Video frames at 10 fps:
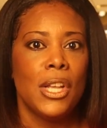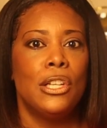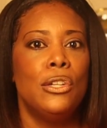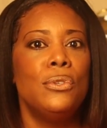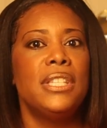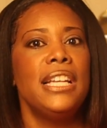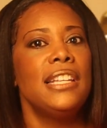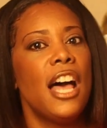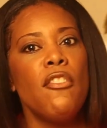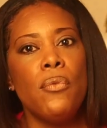losing
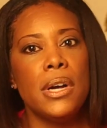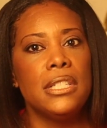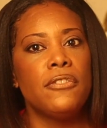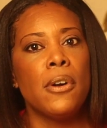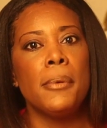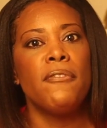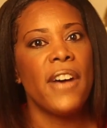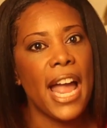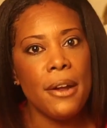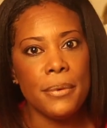loved ones from a
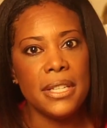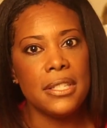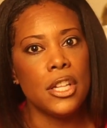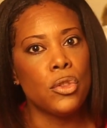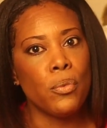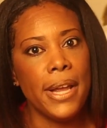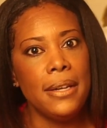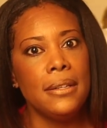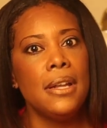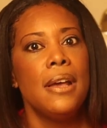virus that
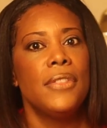threatened